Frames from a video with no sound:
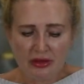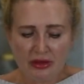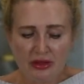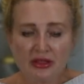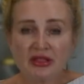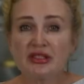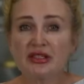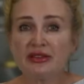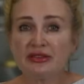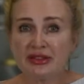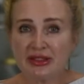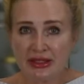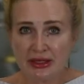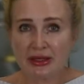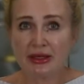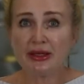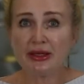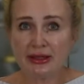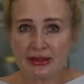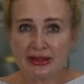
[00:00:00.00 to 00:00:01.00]

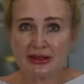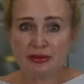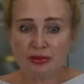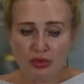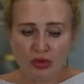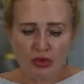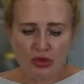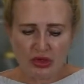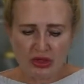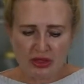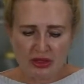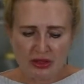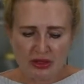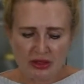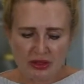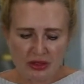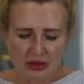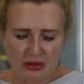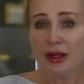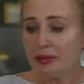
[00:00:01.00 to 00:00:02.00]
Sifting is
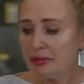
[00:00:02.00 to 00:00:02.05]
important.